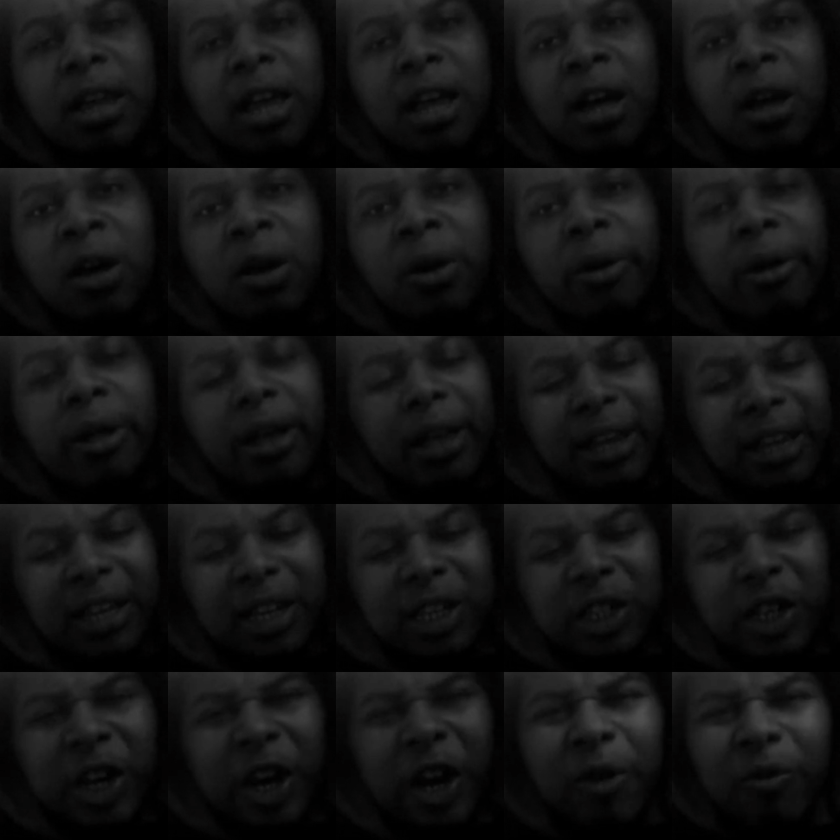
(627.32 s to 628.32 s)
Now,
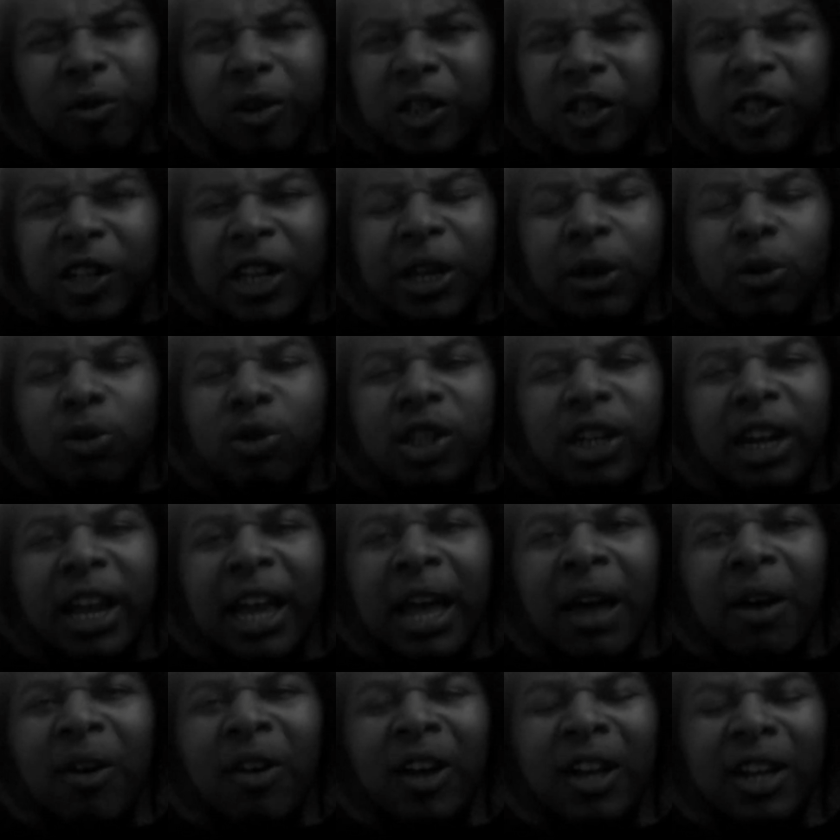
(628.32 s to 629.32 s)
is every single
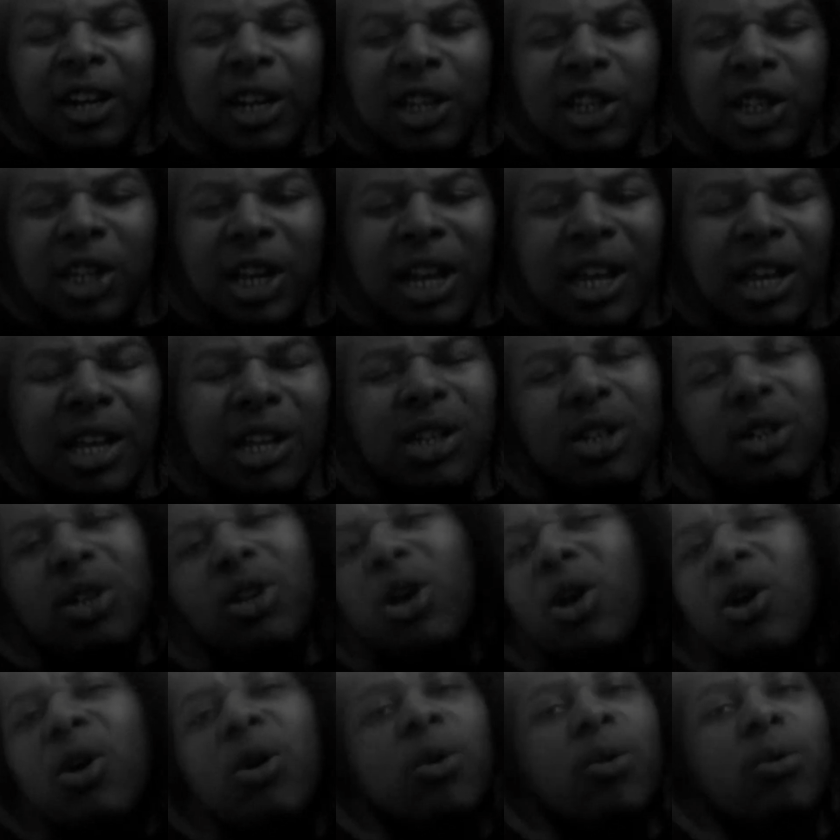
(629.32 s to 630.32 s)
child gonna
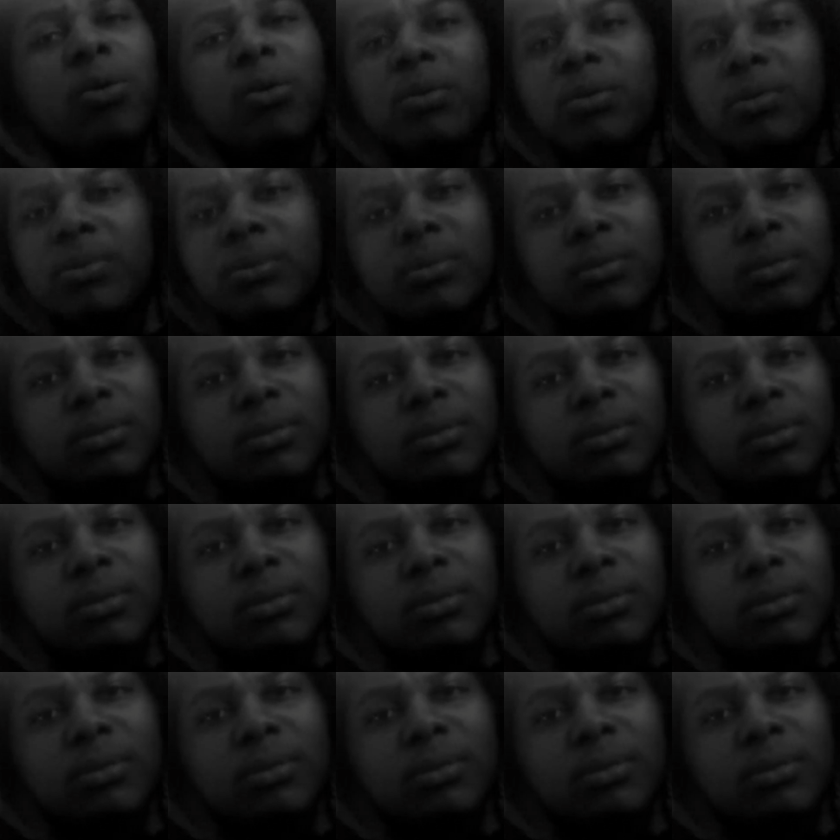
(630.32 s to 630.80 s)
change? No.